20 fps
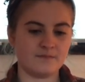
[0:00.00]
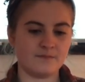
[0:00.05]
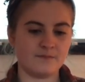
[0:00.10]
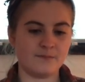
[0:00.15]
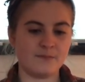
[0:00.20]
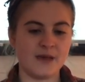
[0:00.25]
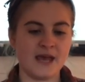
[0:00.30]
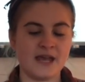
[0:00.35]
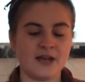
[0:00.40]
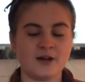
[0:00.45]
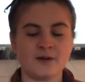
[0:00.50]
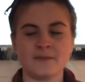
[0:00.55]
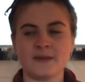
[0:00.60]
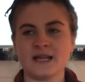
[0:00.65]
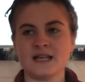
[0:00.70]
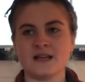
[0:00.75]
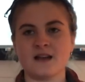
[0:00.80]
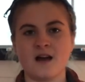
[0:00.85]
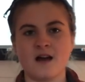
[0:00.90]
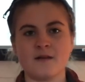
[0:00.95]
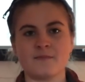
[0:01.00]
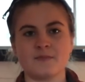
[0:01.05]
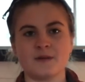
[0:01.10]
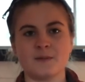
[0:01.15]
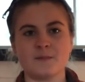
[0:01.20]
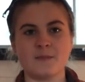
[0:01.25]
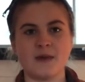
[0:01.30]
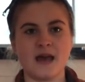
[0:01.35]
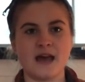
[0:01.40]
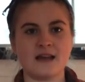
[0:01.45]
may or may not be
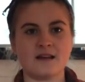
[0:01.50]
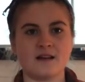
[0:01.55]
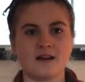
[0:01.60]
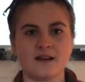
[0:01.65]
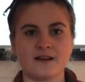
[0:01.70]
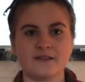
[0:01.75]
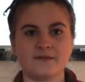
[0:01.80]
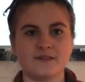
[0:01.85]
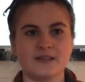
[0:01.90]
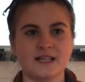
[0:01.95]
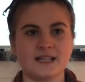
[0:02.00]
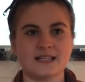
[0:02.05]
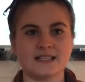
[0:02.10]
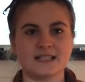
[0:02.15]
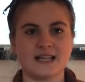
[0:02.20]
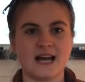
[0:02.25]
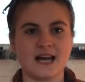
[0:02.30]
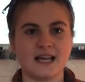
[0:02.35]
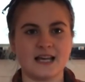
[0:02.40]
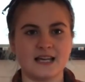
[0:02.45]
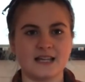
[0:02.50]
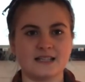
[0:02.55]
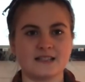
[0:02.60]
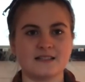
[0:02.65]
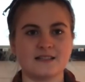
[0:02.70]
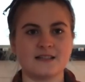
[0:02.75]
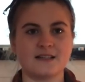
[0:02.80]
met on a vegan diet.